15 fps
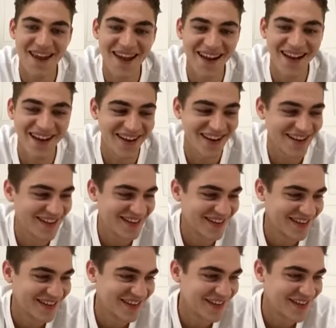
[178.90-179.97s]

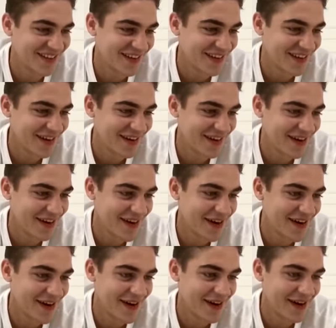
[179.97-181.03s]

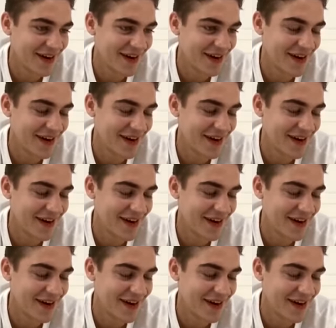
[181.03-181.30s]
The person shown says nothing.